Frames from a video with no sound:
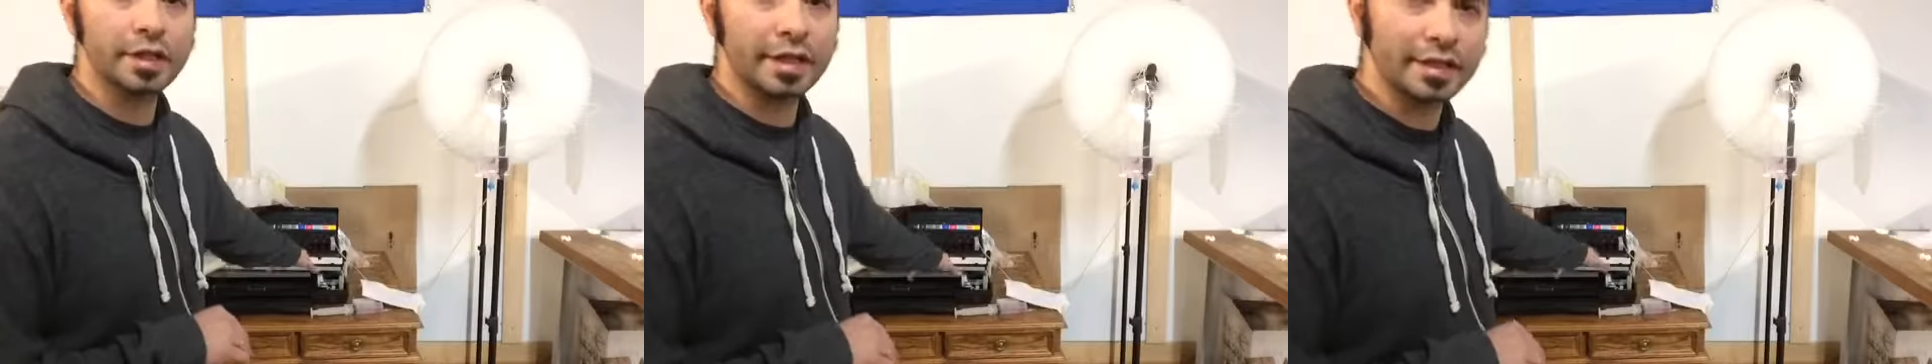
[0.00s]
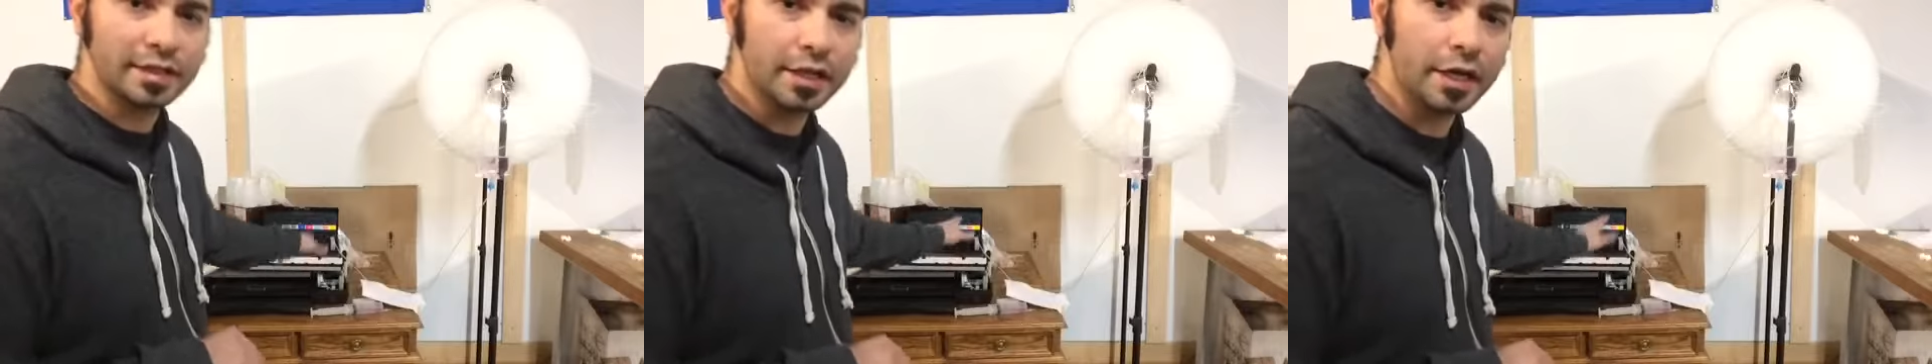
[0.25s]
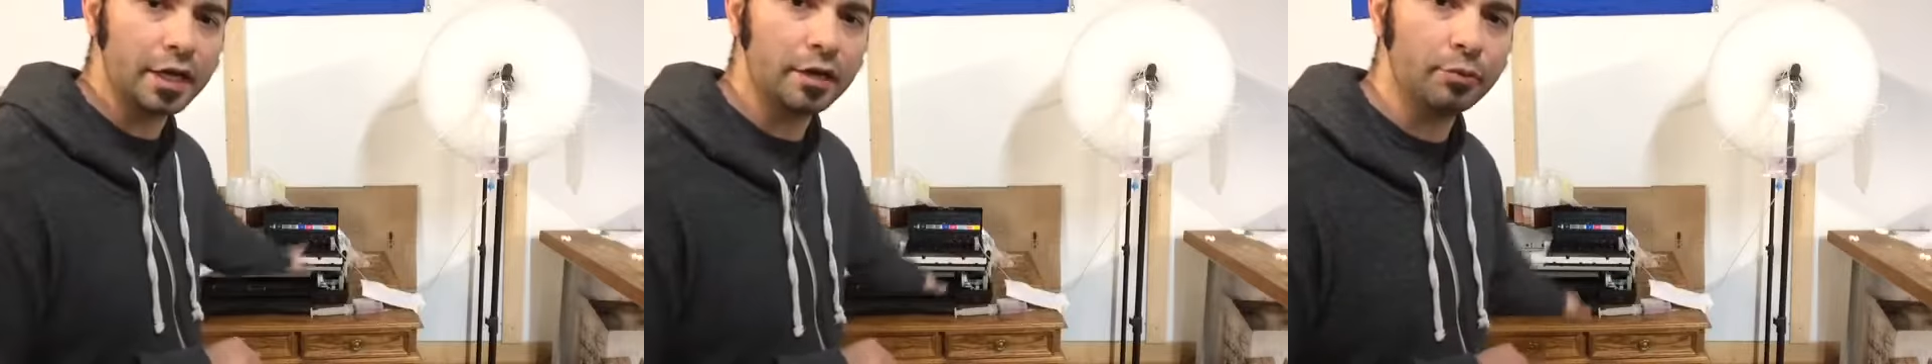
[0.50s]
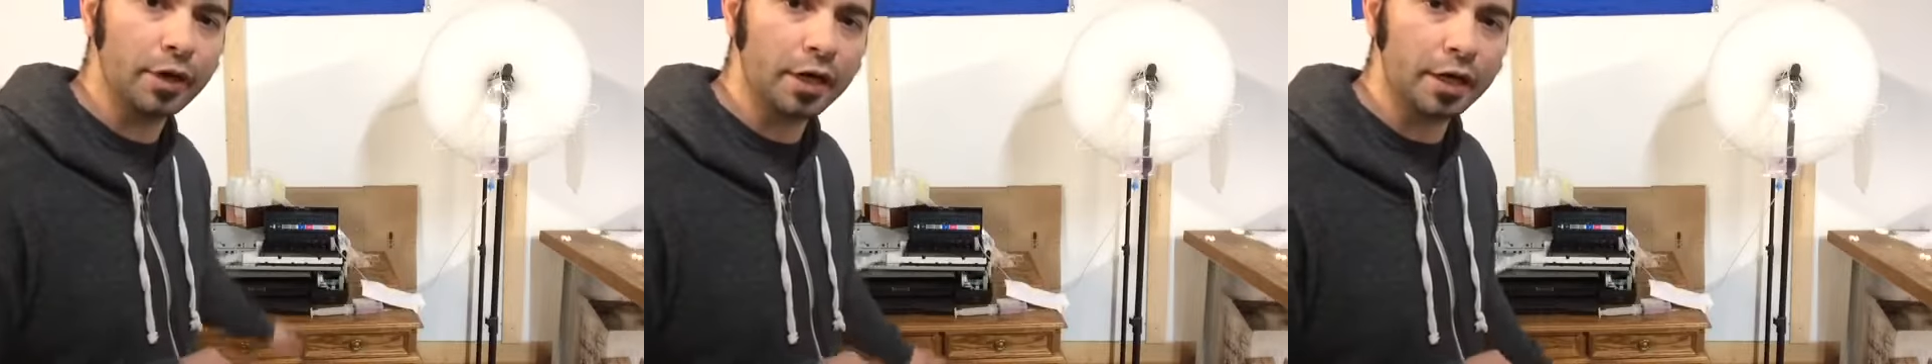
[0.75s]
is the
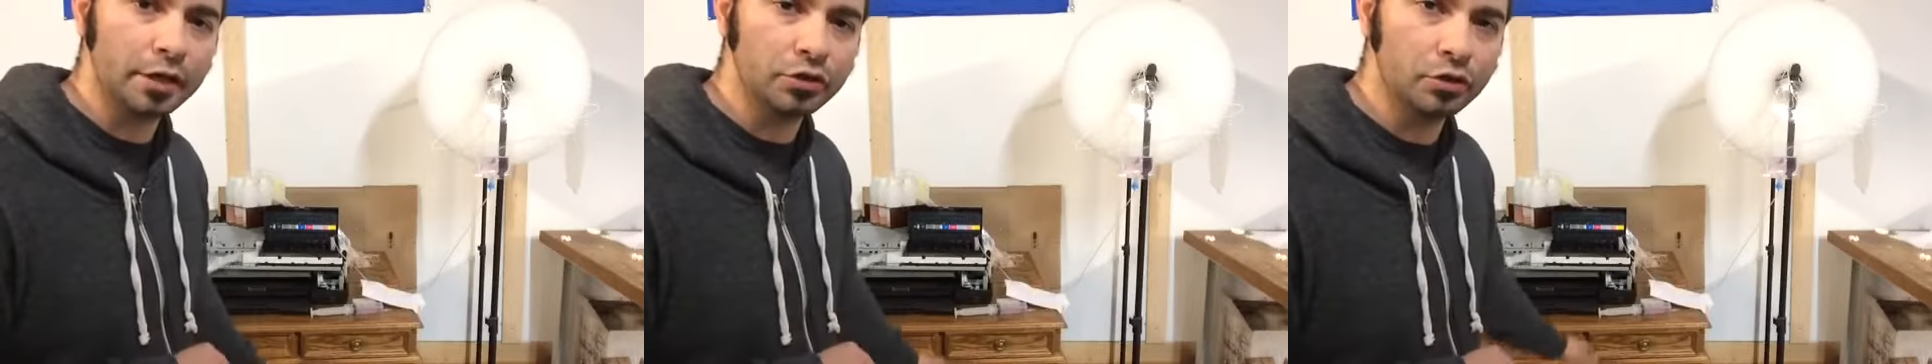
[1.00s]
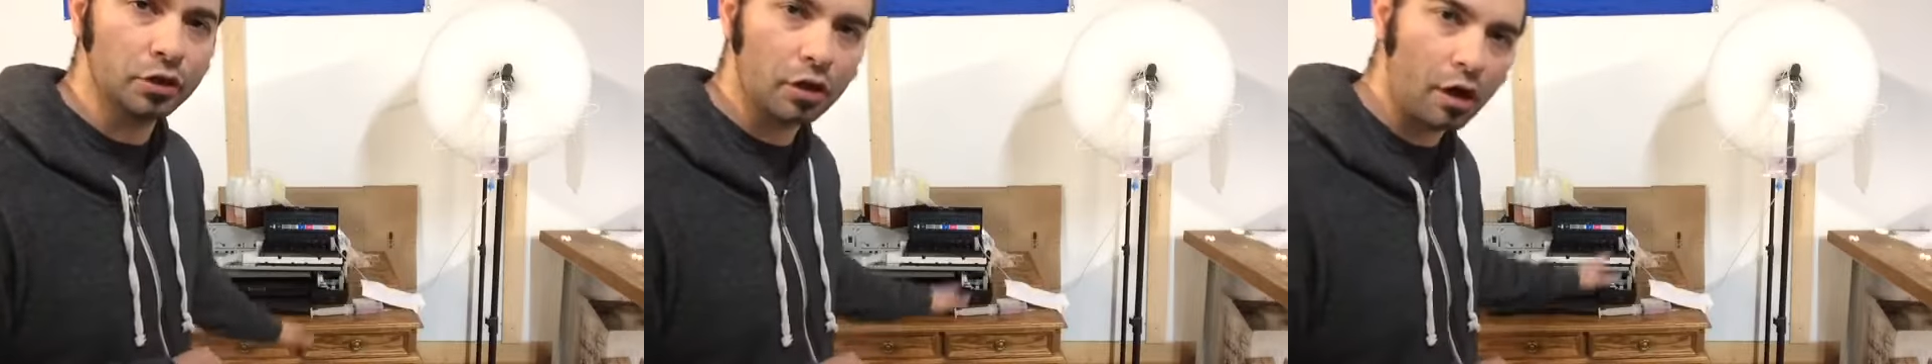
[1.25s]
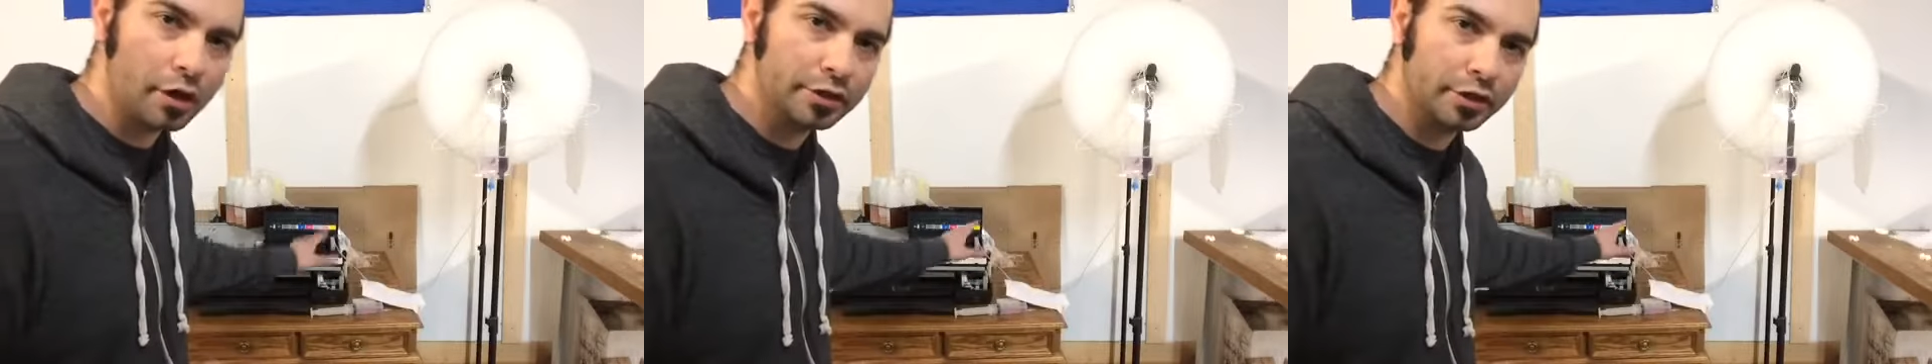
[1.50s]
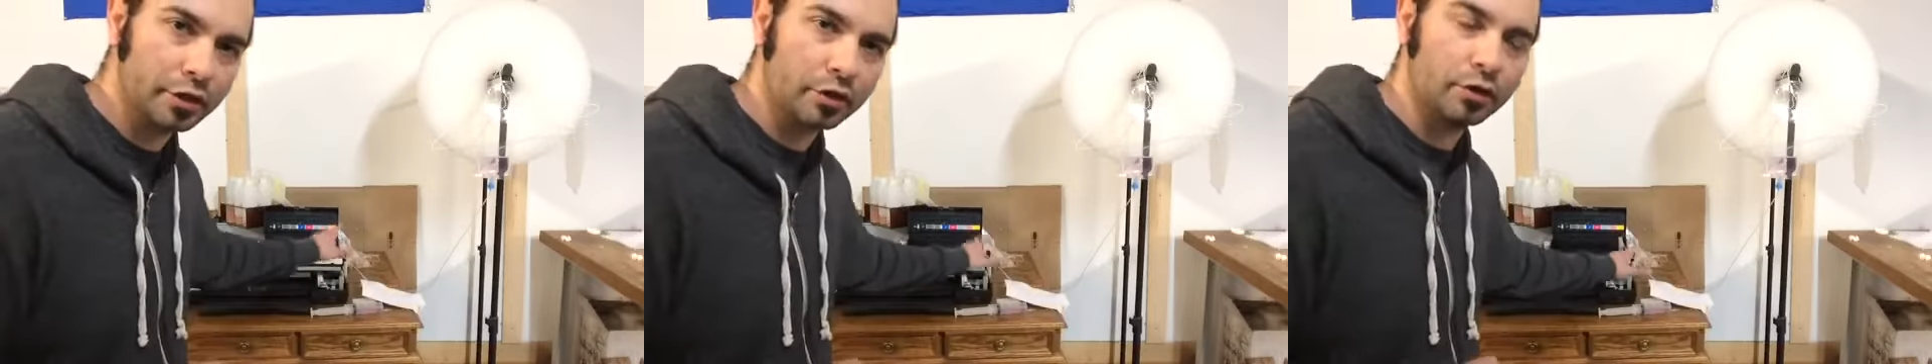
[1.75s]
ink bay, and do
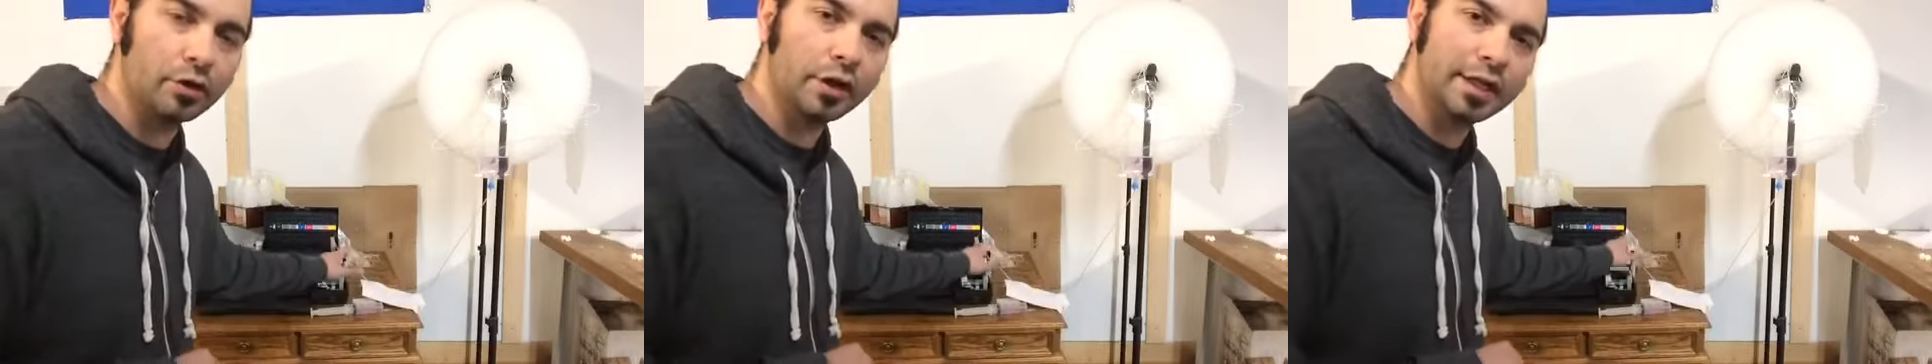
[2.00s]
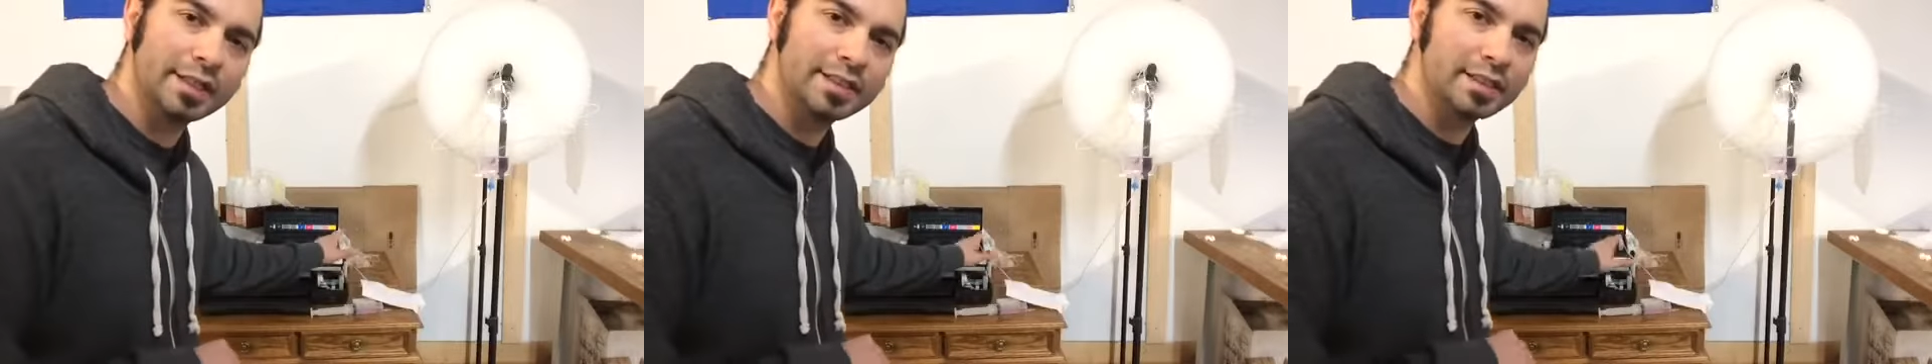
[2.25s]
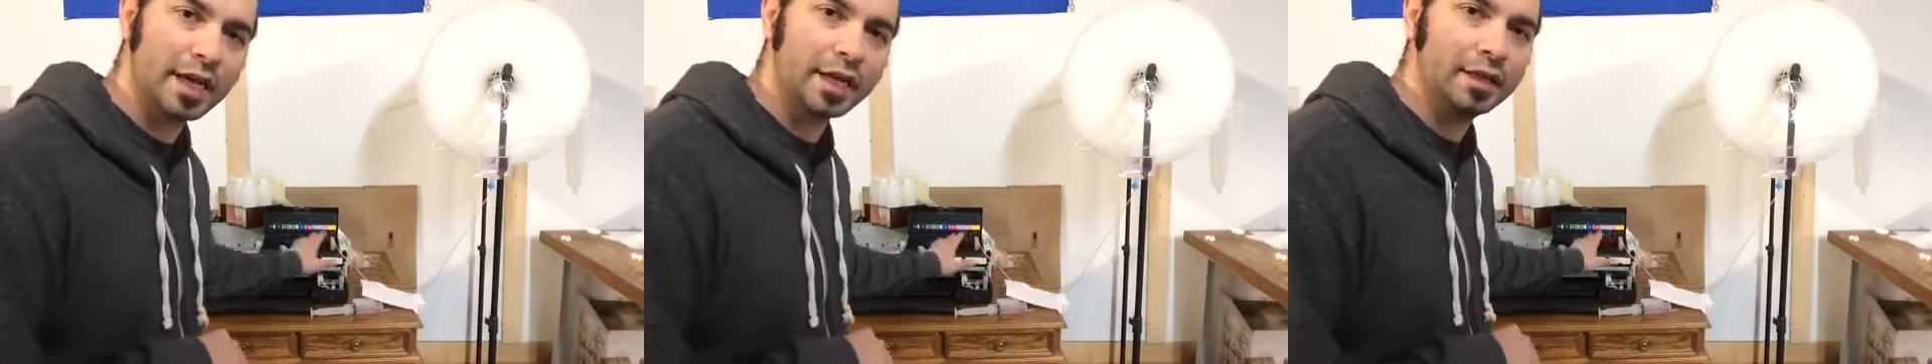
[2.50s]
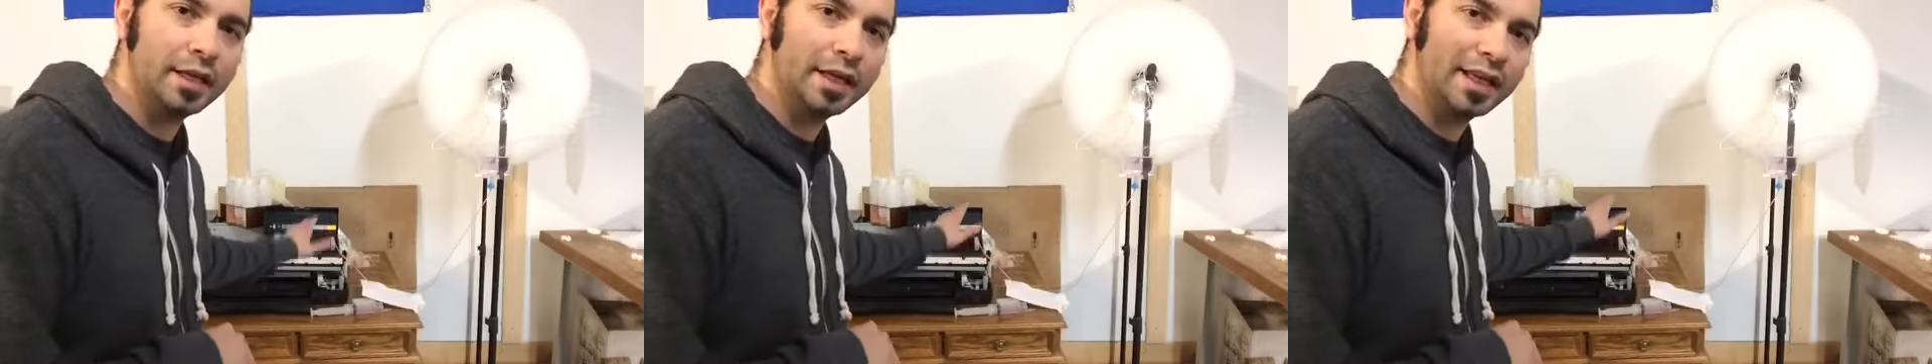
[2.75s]
clogs occur
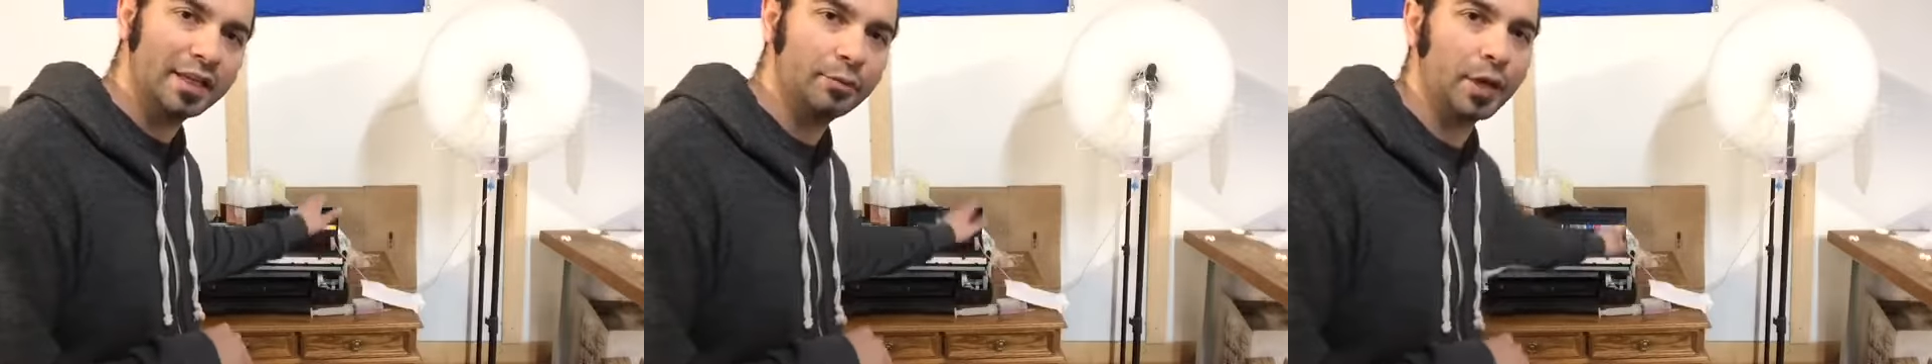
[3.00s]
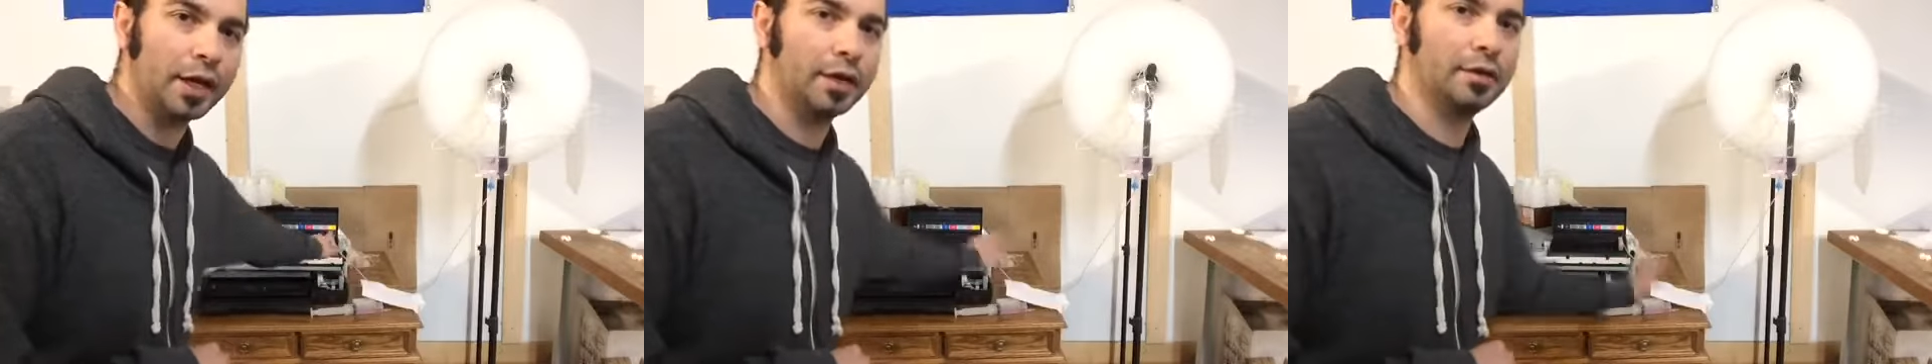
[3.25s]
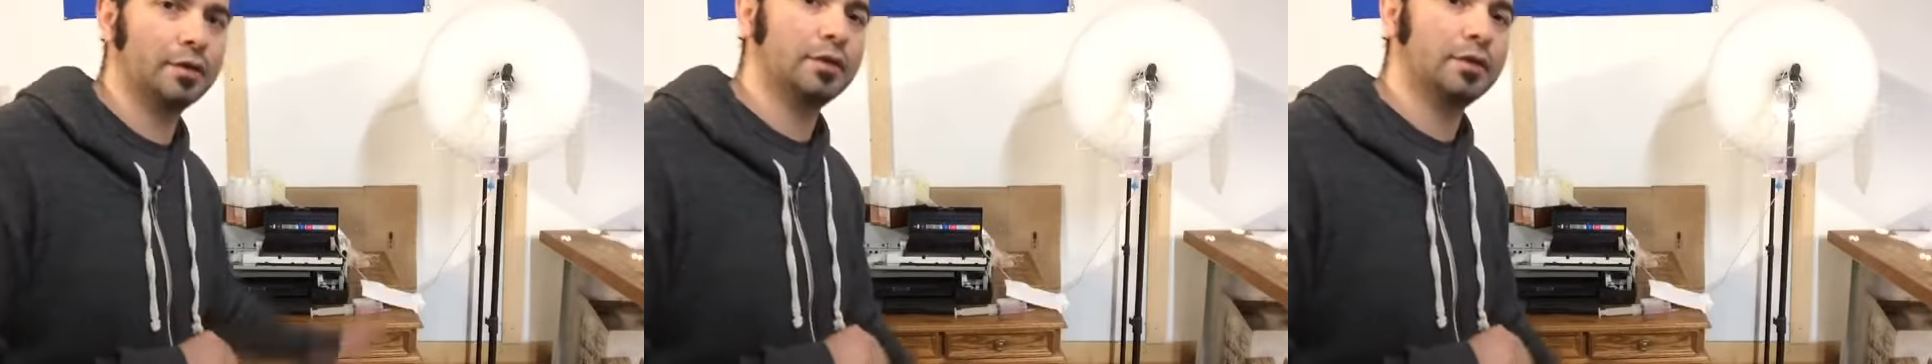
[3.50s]
inside the ink bay?